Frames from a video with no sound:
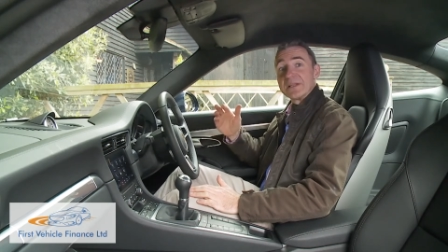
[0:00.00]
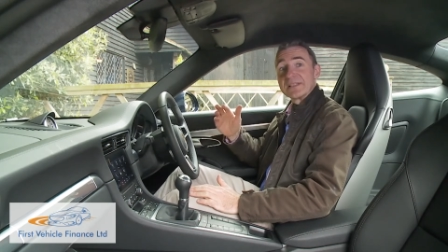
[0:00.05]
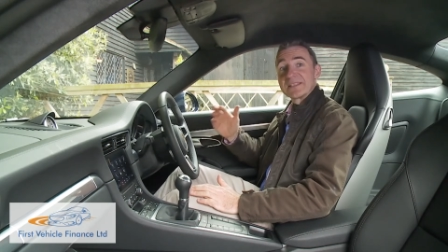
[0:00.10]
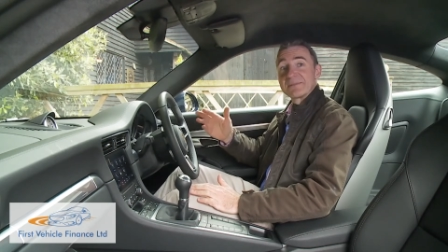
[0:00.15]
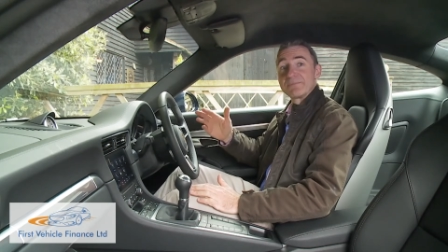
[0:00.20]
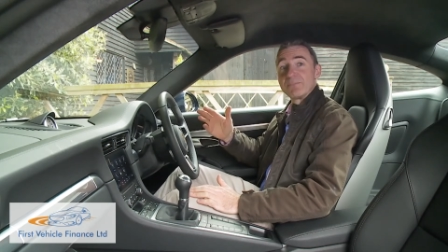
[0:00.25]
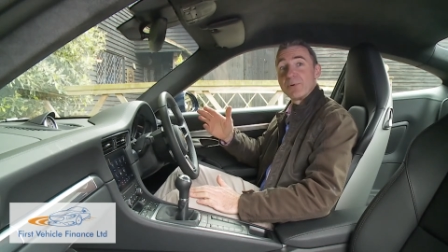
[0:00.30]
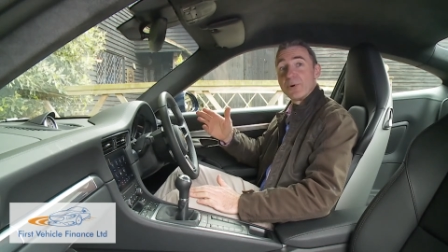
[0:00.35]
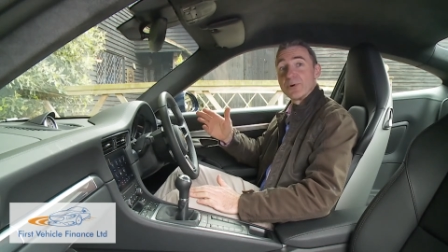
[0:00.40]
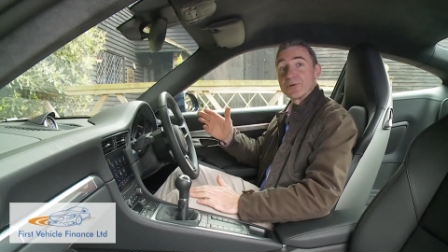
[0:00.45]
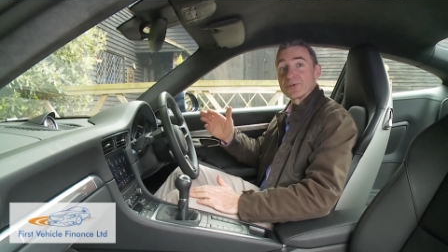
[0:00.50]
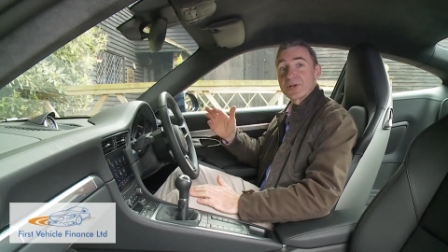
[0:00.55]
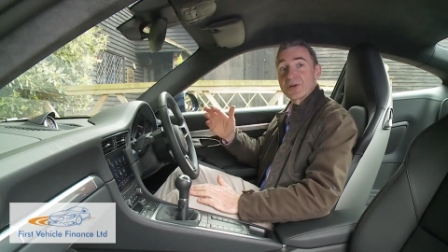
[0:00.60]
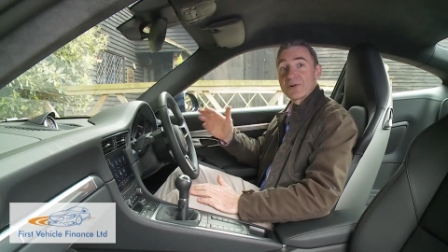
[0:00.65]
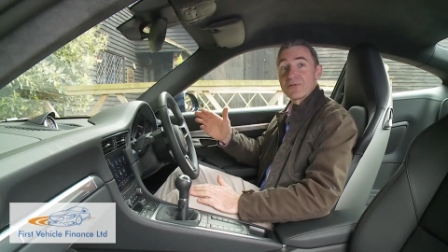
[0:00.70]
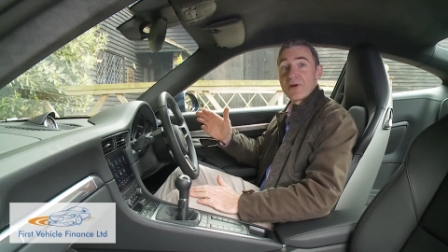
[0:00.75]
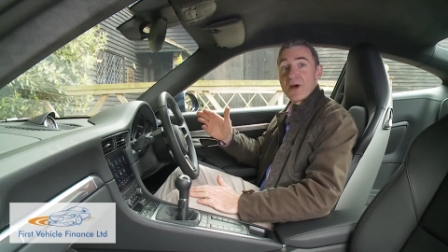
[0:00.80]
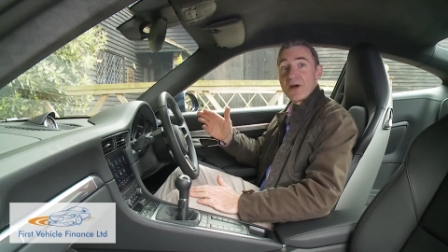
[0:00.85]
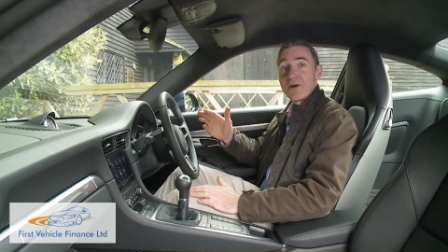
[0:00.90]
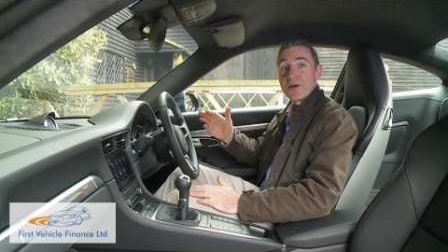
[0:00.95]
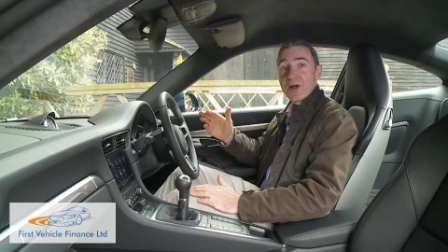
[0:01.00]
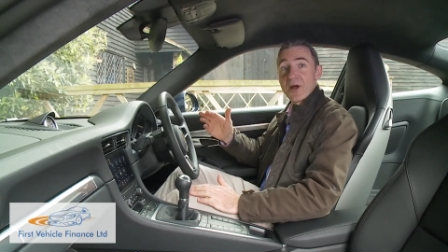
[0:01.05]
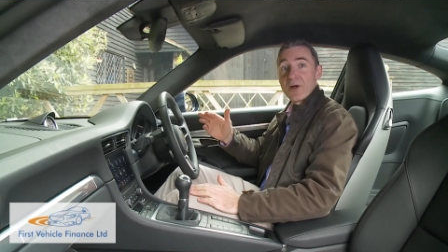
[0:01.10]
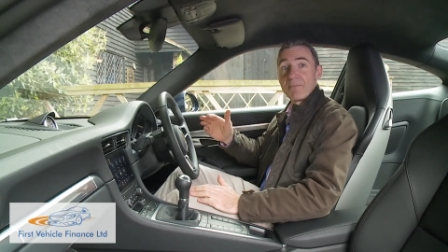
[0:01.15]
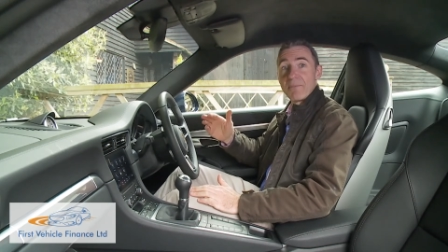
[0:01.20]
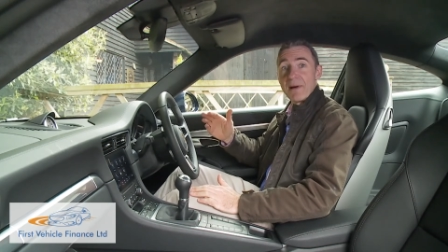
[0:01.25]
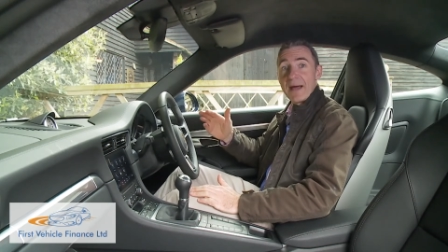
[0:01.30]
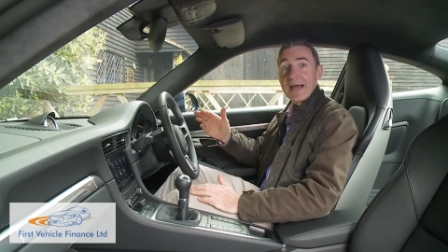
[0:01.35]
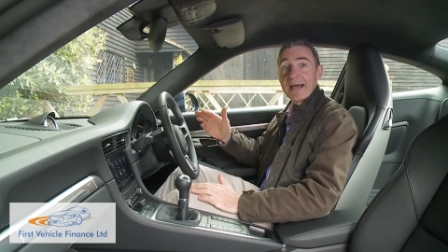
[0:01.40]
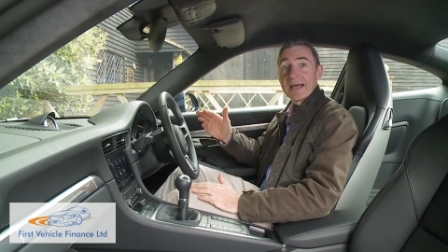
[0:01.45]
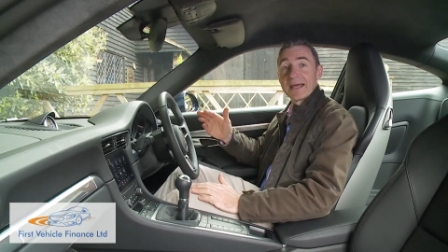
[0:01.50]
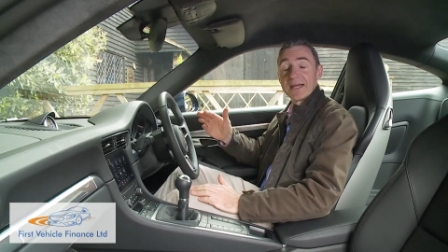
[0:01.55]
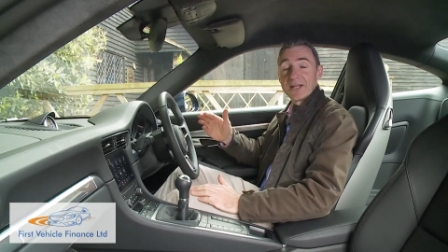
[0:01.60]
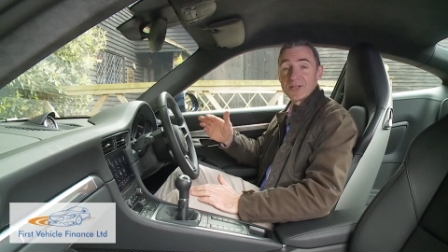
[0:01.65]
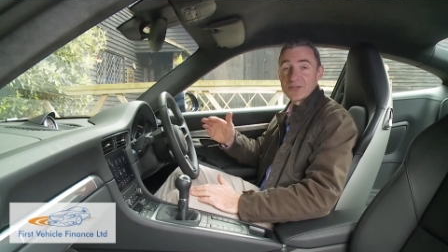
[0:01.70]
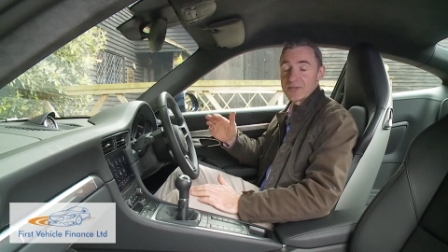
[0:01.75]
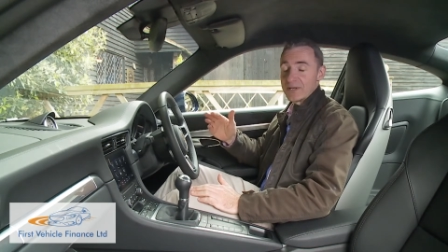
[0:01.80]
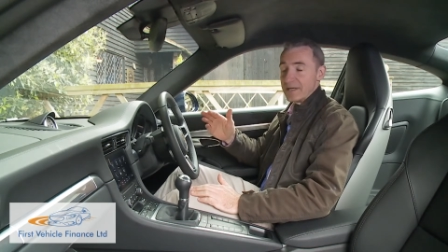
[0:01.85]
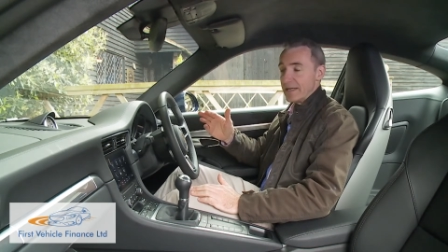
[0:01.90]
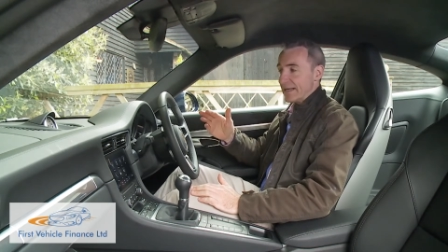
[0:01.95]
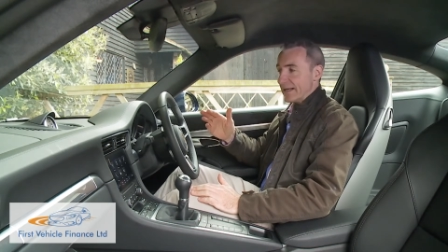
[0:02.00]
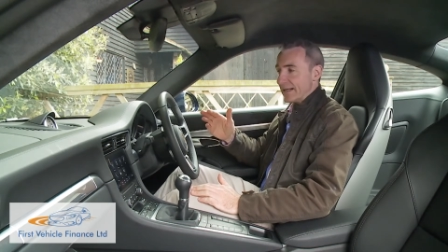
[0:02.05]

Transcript: Sport Chrono package.